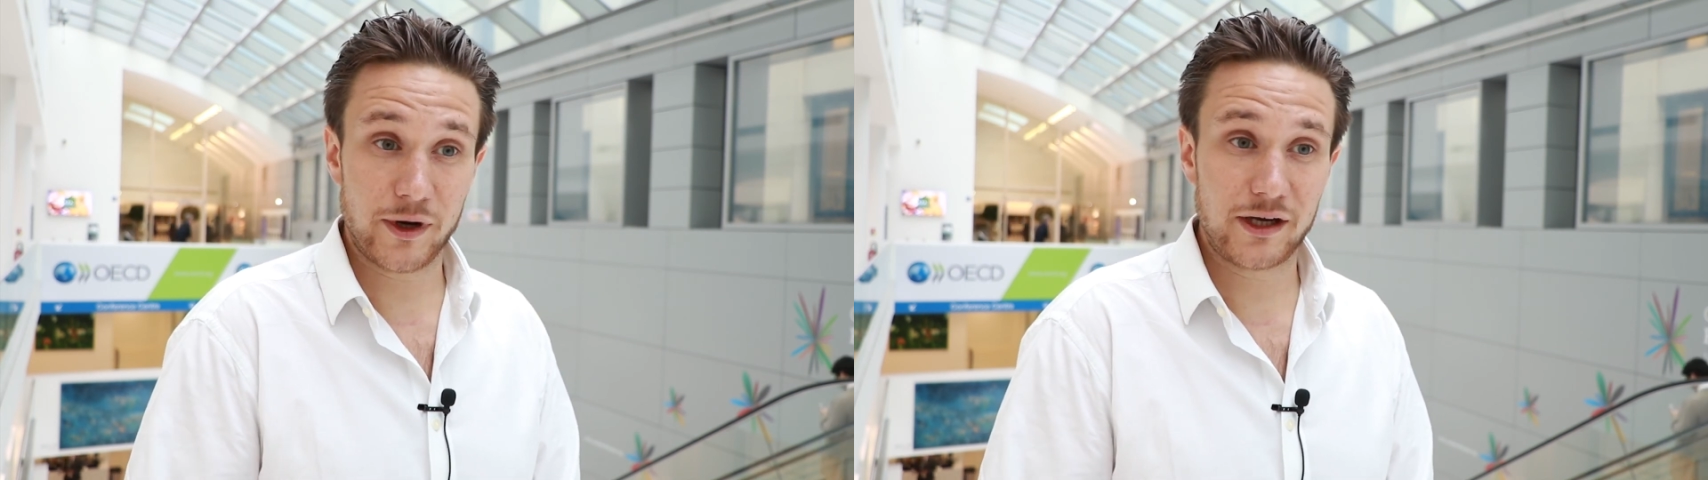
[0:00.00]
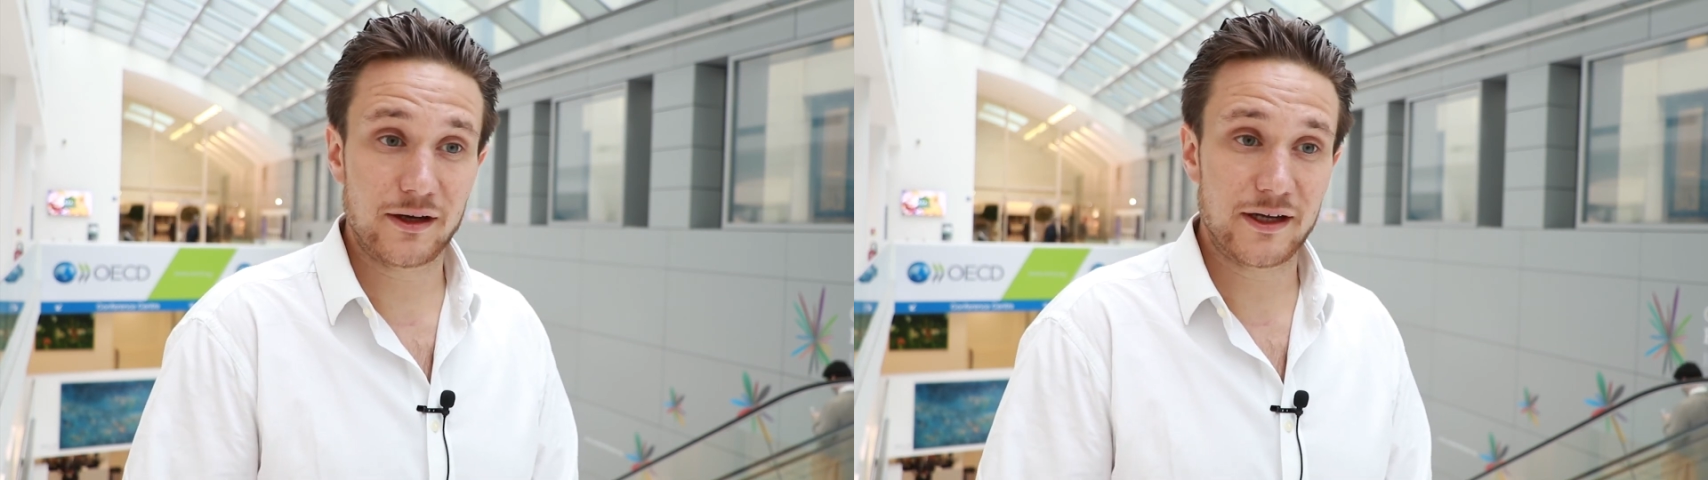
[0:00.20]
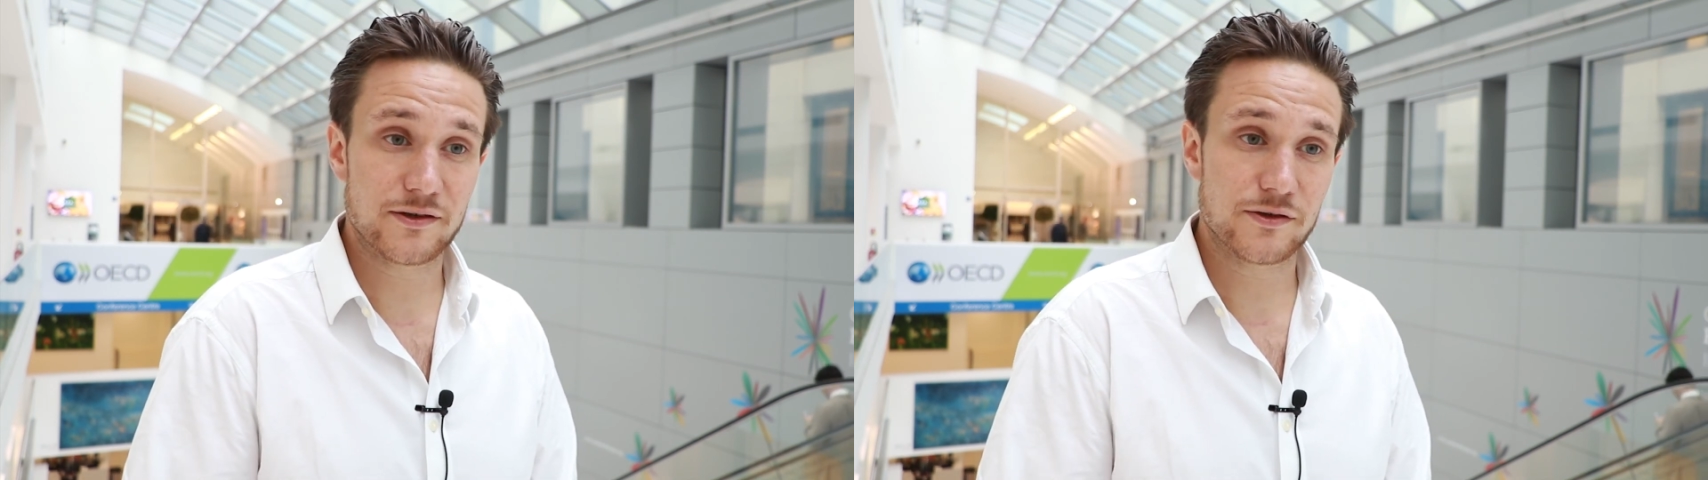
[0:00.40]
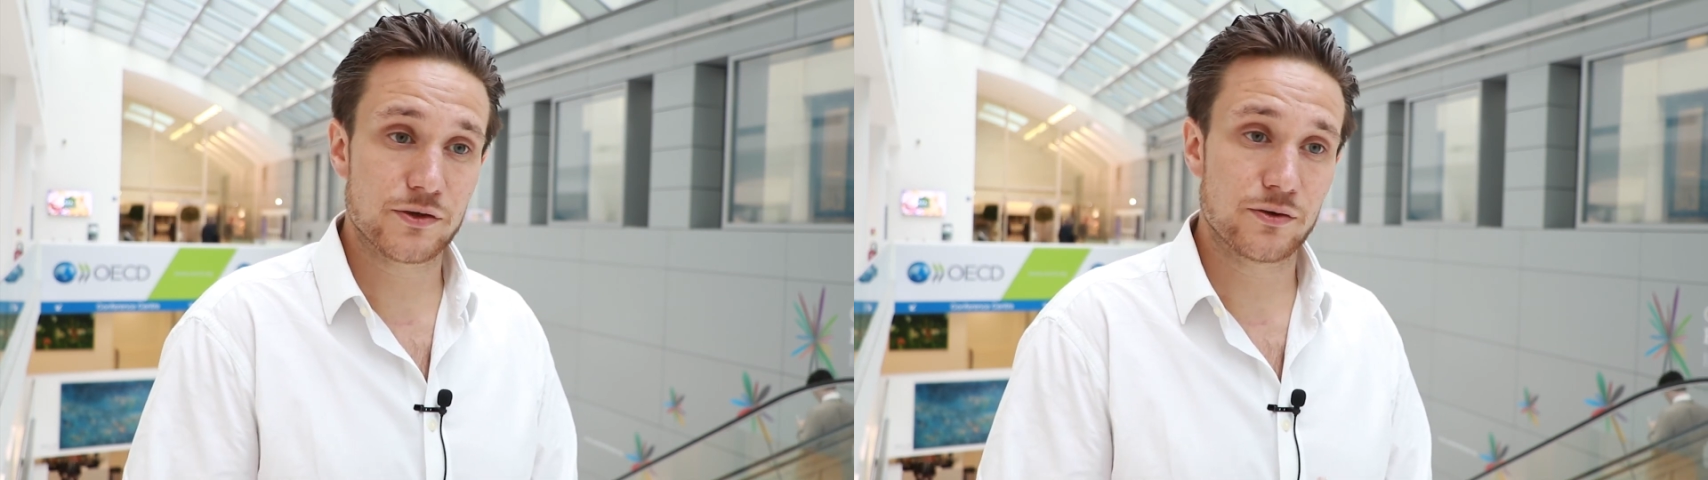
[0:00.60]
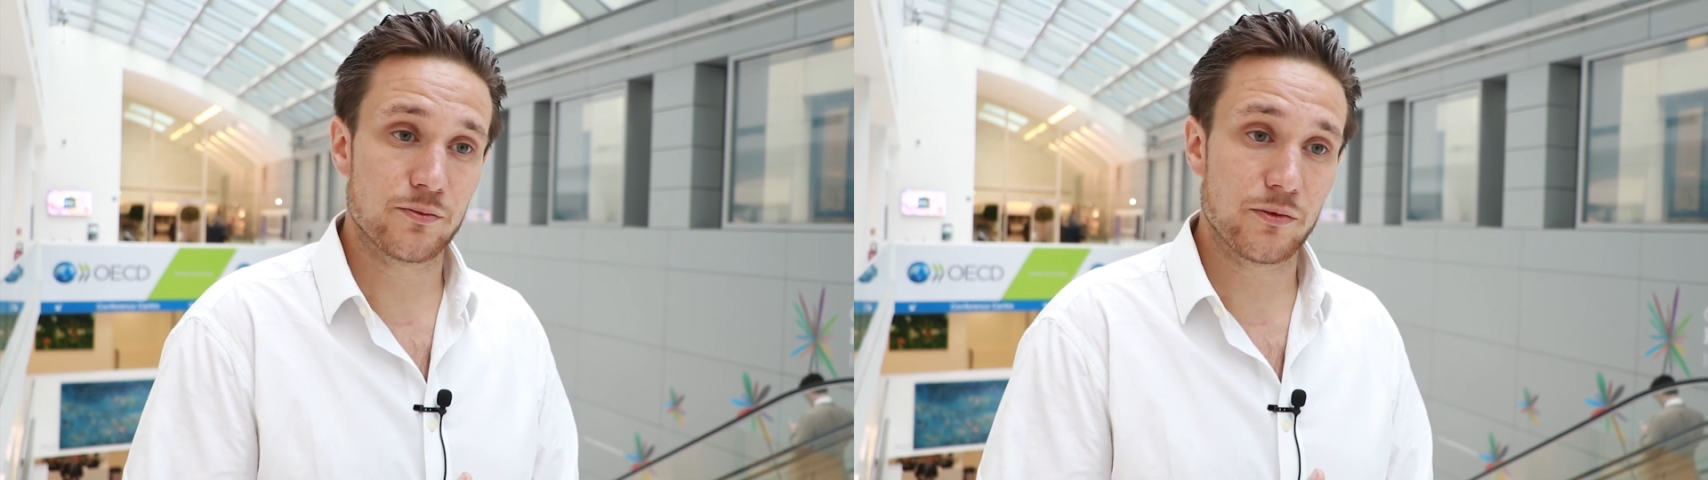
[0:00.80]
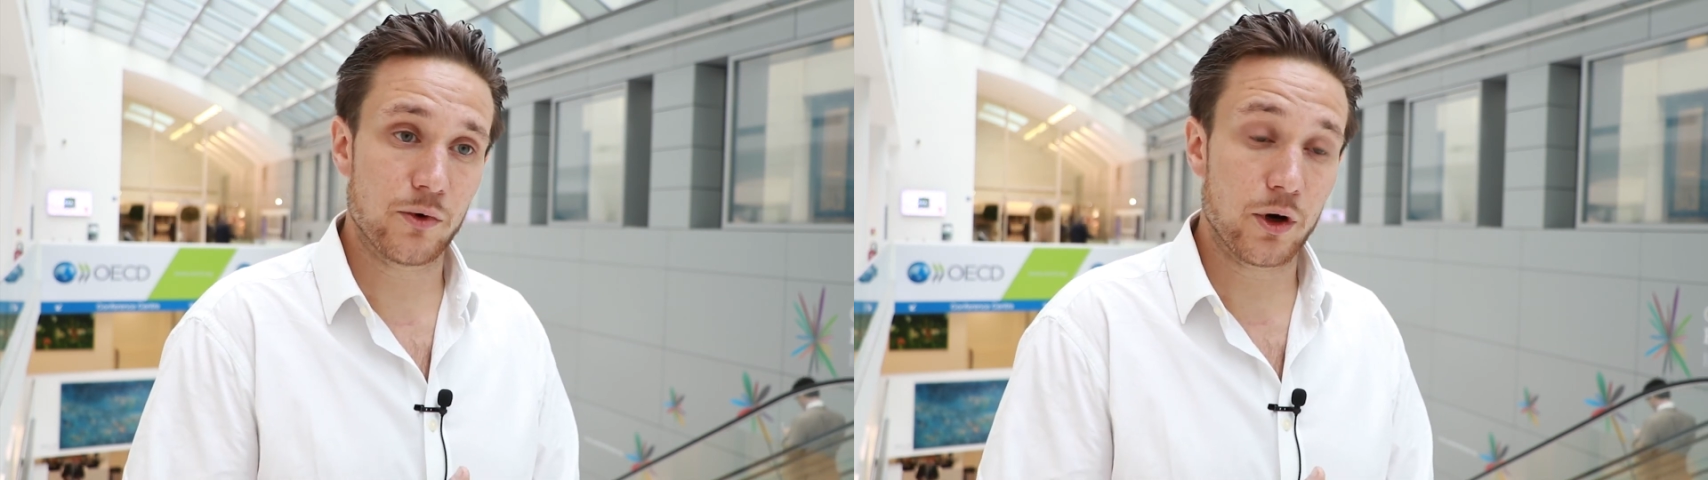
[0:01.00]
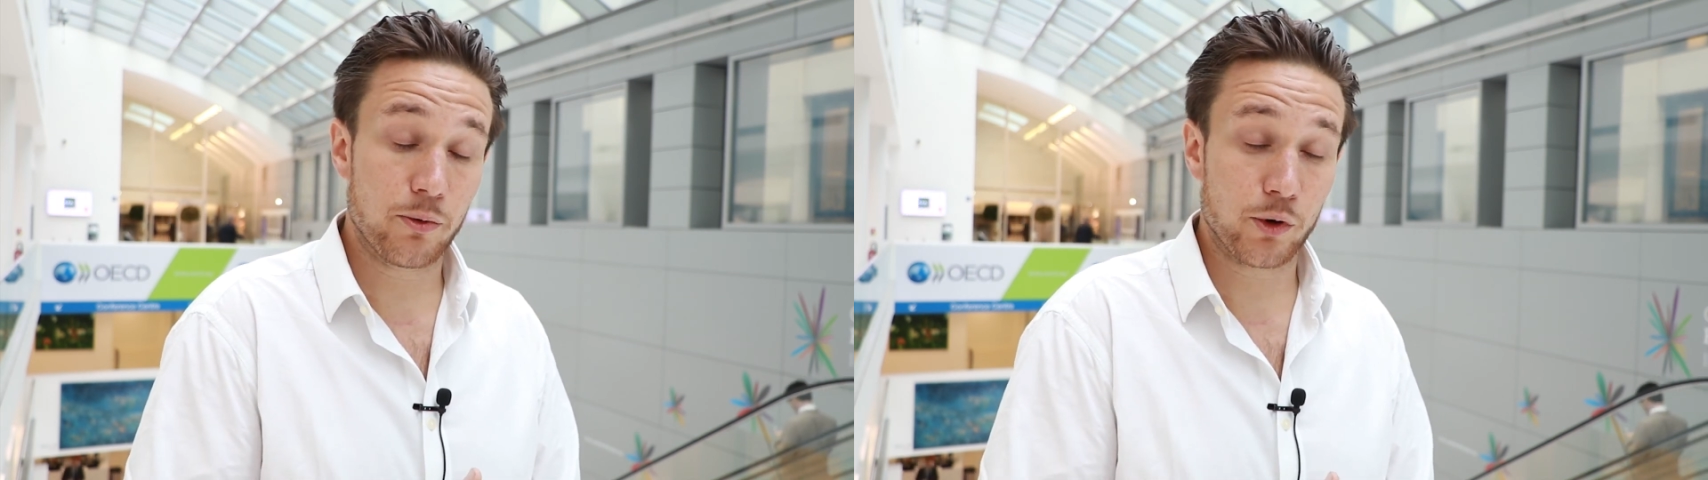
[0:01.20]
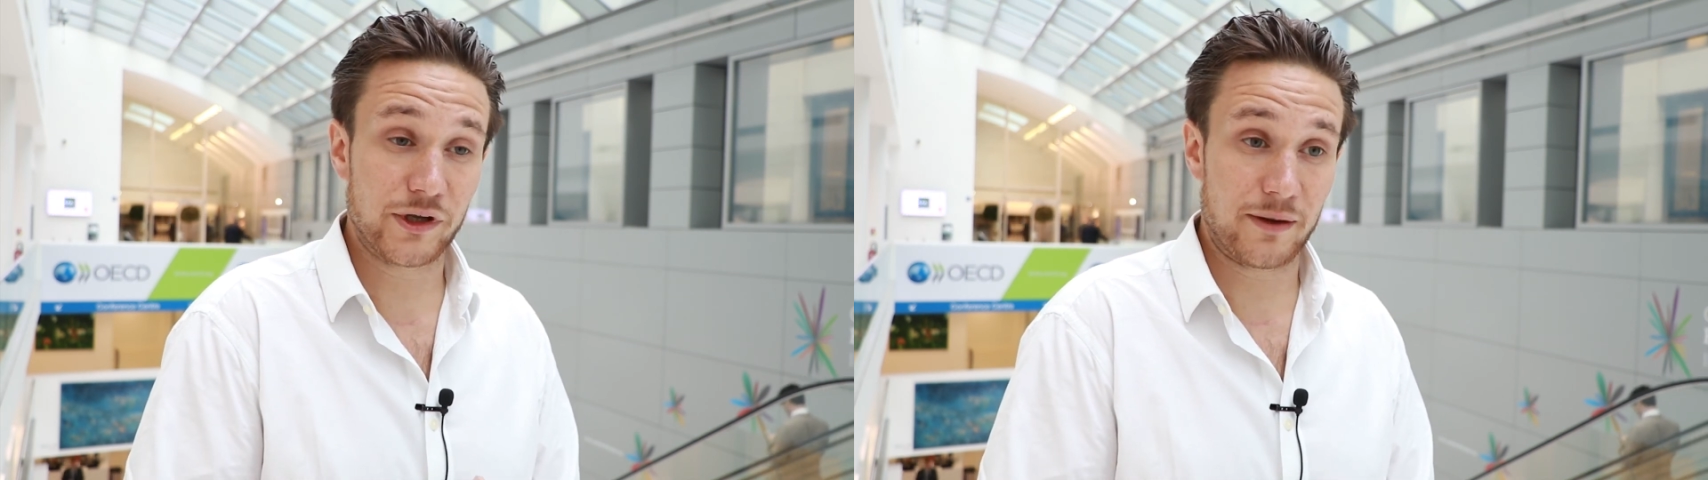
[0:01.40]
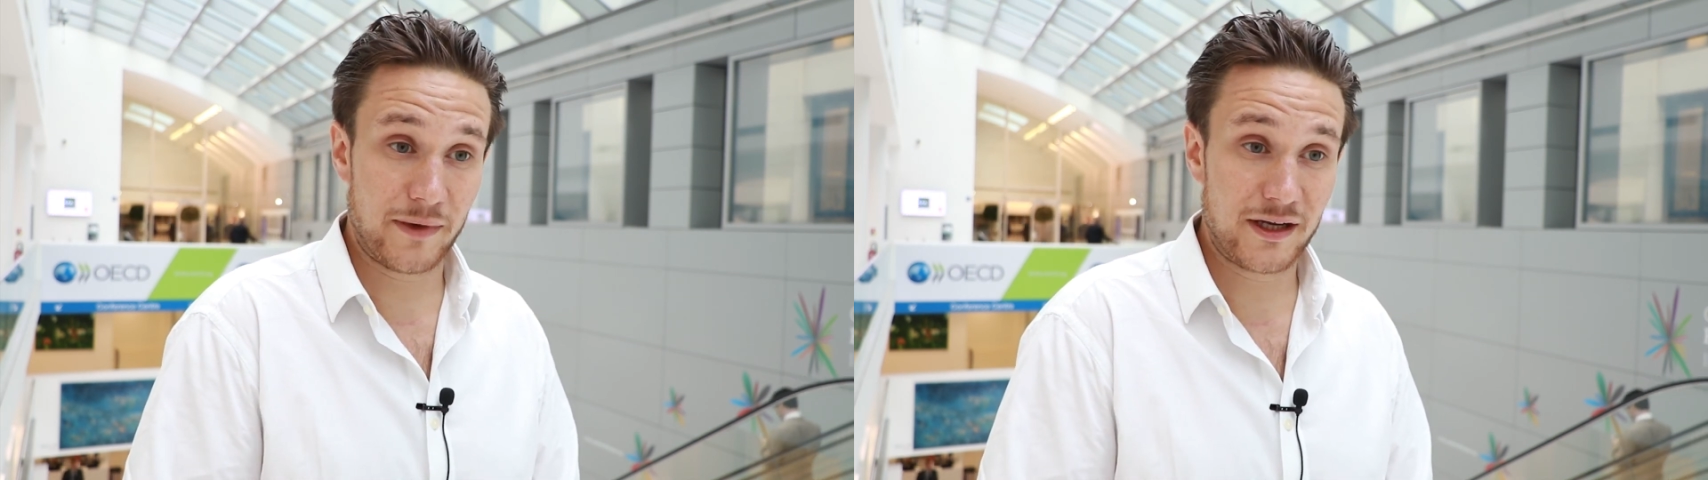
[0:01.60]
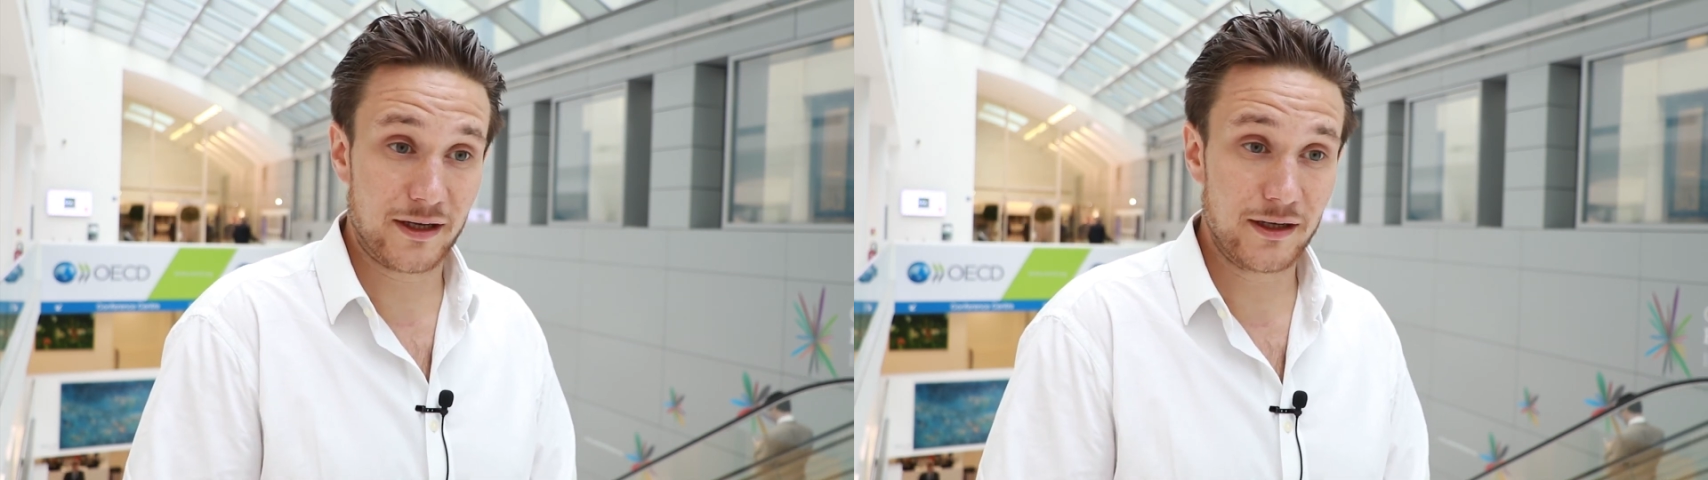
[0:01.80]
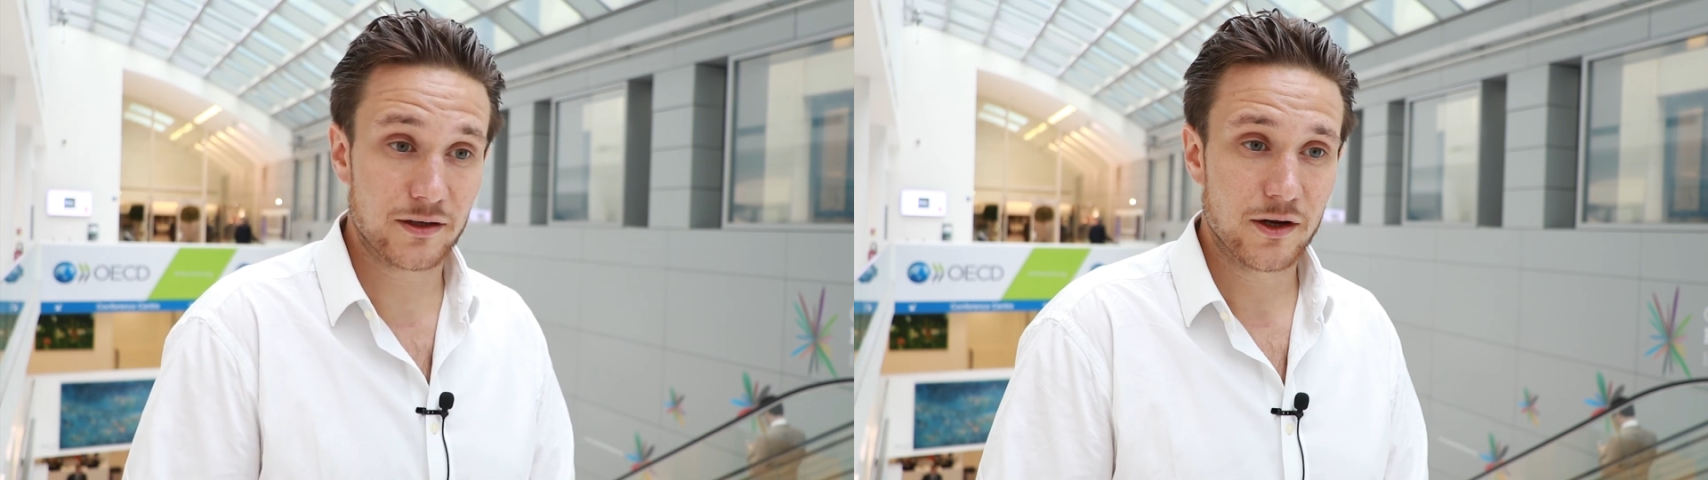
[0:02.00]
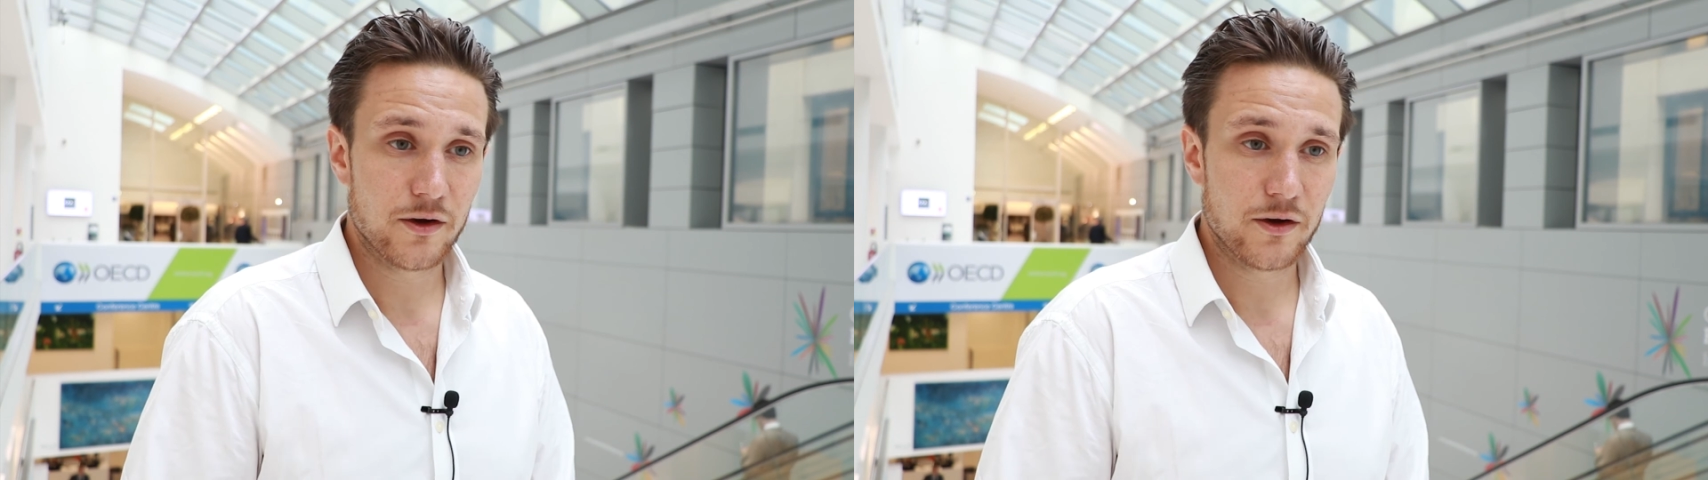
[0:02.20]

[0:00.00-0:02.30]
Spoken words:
regulators to uphold their mandate,